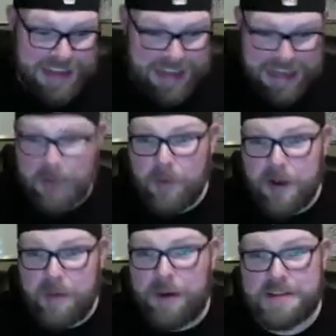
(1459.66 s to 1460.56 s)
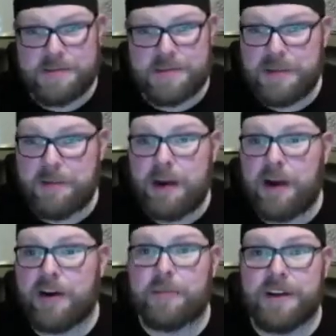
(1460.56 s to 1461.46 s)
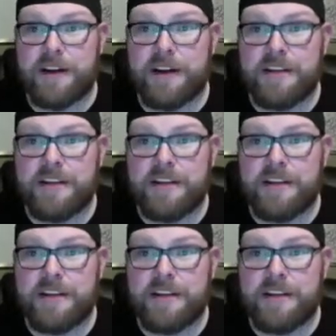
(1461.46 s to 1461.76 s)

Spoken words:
I went and bought some Steam and powered up today